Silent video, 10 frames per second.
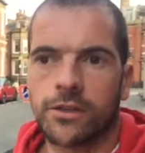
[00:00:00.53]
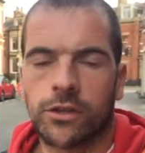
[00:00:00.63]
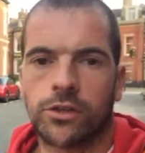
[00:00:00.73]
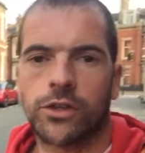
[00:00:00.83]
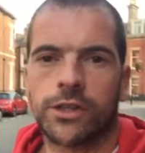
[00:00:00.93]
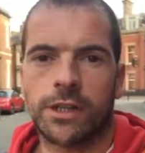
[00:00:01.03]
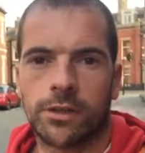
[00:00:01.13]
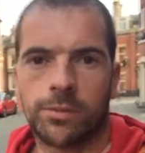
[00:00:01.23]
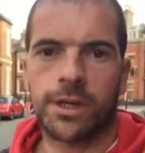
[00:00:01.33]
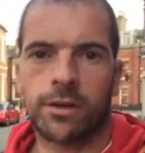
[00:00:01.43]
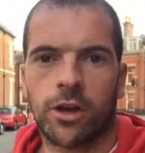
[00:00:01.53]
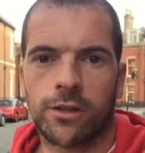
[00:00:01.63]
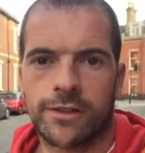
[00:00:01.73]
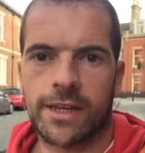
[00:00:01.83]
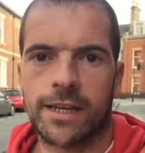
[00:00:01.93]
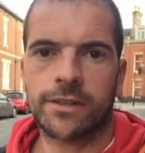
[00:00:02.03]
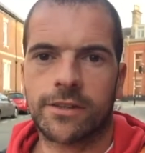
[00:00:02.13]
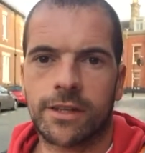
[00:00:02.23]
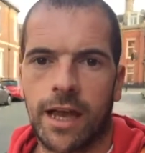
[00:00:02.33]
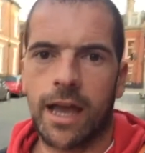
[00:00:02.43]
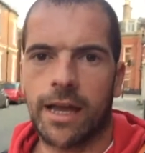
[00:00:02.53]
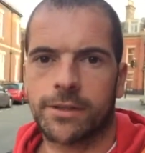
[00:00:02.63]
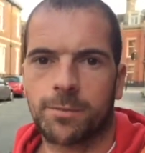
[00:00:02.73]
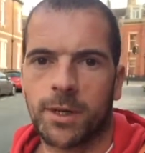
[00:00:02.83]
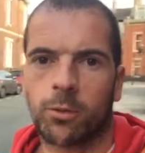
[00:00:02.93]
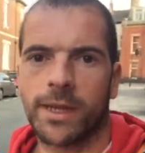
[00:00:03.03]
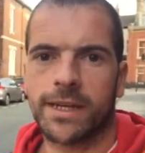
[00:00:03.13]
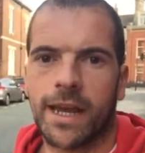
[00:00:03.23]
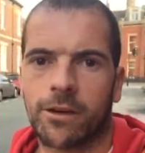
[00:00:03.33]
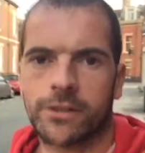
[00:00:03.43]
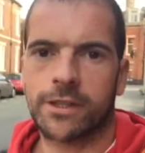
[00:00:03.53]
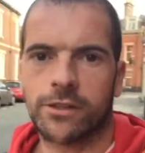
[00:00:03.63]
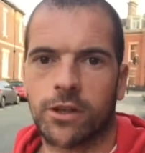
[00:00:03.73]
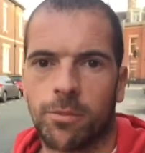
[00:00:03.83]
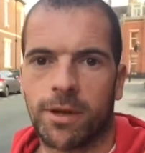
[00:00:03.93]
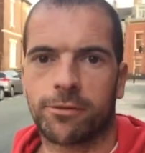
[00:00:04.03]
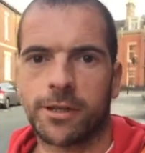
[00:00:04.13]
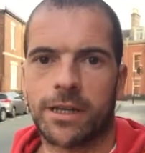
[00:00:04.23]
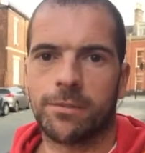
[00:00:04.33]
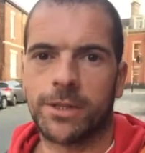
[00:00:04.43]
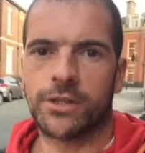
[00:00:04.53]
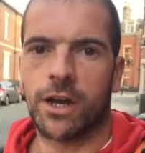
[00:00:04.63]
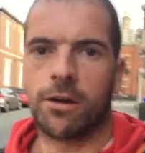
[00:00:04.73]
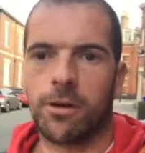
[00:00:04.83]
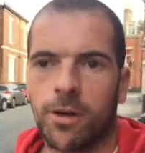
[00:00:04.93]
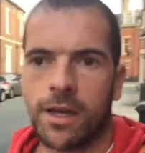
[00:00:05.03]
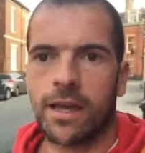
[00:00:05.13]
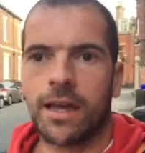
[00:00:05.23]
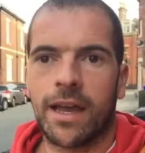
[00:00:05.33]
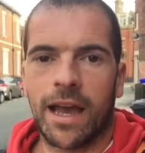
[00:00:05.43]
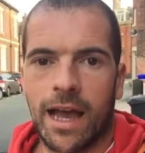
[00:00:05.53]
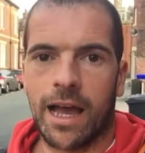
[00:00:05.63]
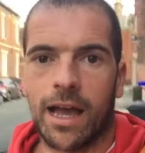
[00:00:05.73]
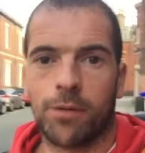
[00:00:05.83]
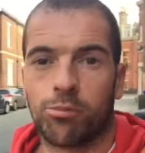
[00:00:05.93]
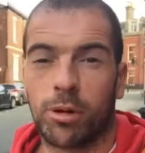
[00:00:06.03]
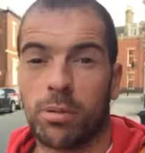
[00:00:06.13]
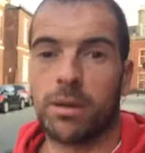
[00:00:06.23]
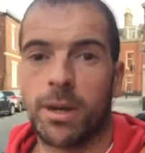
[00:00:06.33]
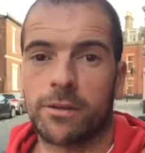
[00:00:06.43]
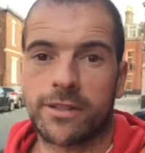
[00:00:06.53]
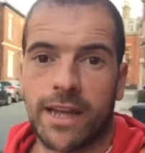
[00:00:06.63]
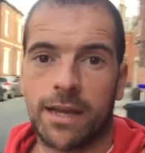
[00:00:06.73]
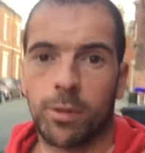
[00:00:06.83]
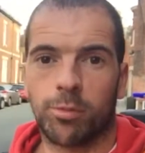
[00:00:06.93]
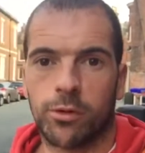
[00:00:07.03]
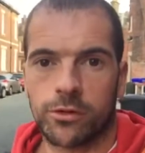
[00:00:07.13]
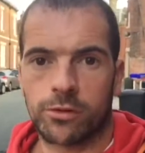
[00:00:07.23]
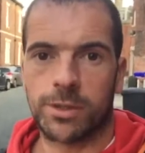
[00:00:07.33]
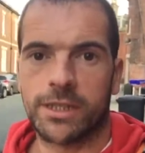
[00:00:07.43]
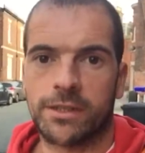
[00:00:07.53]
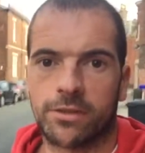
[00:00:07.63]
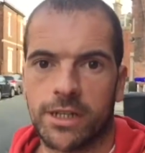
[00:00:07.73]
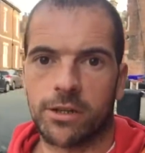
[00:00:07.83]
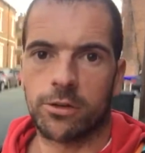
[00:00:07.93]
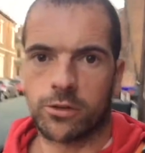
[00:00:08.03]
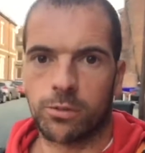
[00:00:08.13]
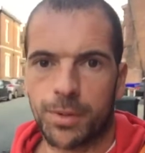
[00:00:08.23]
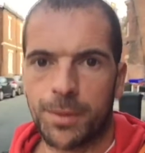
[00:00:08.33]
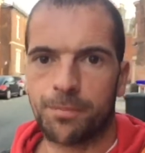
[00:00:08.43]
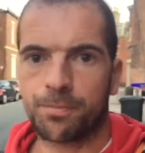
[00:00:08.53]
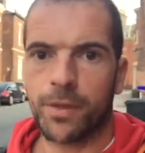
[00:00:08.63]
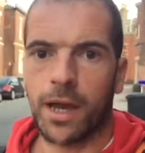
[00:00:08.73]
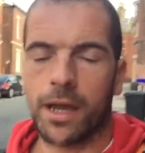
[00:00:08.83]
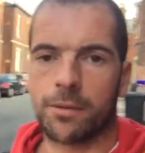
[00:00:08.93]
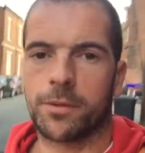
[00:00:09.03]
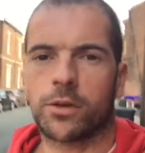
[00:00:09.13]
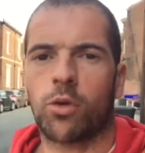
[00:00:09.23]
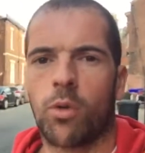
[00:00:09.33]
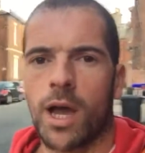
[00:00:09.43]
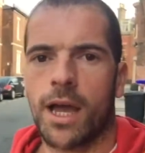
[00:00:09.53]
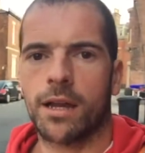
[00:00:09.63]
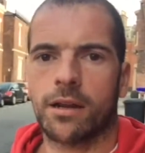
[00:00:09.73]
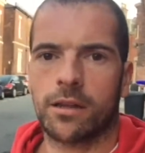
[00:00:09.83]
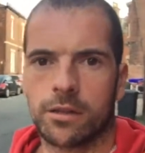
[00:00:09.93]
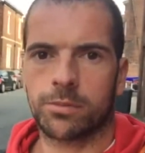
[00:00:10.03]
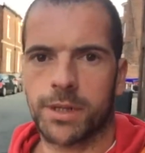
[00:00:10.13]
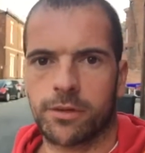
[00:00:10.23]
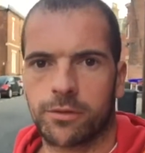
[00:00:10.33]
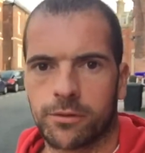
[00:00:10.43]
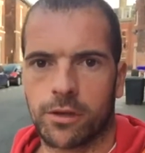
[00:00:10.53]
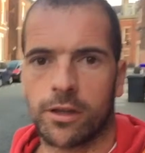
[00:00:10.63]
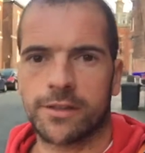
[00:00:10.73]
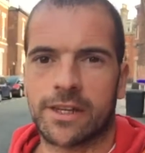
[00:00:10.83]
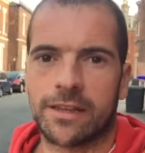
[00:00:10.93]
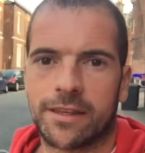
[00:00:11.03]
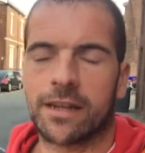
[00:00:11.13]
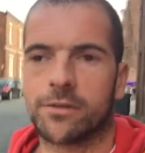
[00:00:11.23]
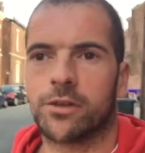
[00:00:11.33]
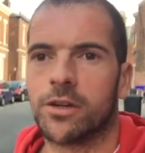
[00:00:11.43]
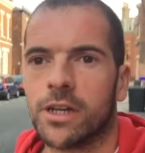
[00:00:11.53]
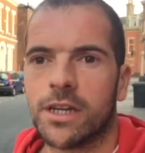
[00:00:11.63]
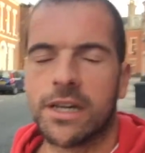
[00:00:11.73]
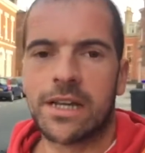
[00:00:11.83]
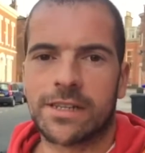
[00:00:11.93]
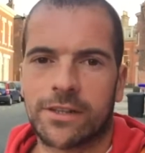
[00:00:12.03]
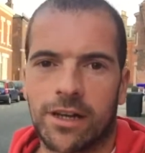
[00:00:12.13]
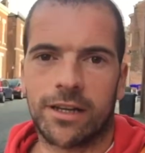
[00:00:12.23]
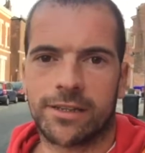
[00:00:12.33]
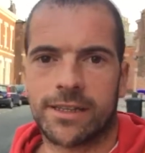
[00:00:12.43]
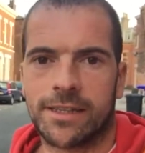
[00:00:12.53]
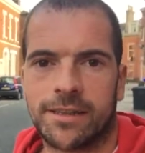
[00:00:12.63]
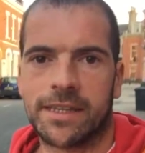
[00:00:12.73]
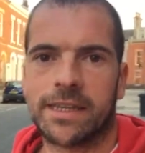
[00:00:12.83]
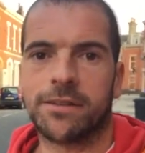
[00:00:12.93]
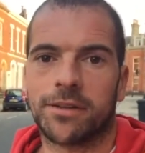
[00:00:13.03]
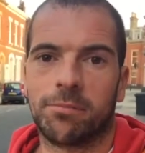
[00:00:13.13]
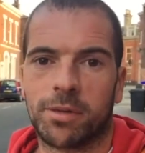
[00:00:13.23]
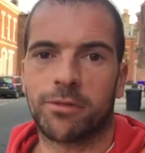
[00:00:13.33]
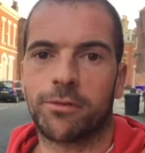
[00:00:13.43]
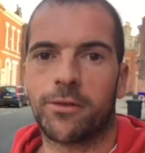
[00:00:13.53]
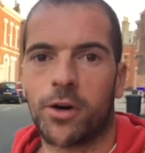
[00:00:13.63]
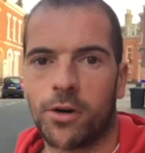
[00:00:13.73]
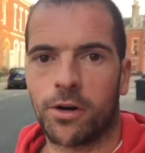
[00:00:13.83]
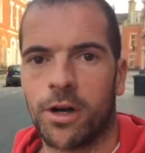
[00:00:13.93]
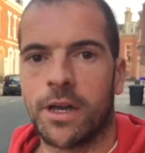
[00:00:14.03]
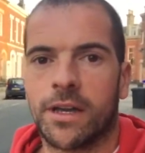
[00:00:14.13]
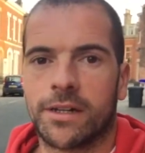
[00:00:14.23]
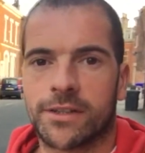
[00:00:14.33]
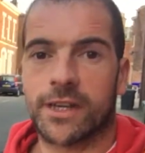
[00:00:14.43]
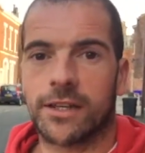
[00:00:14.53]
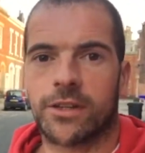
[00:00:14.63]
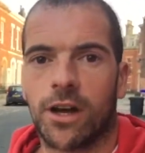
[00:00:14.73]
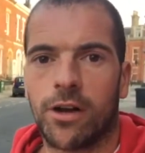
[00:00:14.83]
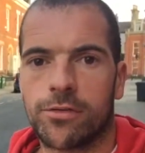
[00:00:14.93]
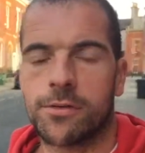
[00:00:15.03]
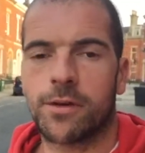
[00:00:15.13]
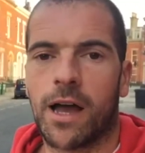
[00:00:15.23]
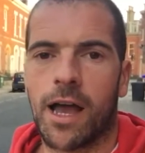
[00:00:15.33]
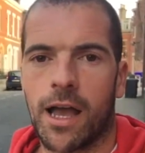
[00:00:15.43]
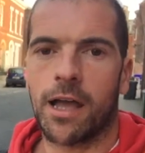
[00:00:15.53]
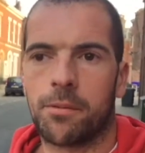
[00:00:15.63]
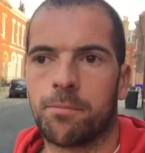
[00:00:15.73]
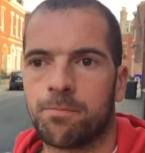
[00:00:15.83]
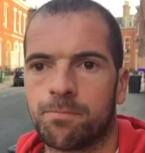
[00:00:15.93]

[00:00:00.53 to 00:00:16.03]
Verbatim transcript: So just a little bit of context, it's been a week now since I got back from Kilimanjaro, and probably about time I put some of these videos up. There's quite a little bit of content that I've done, starting the evening before I set off, and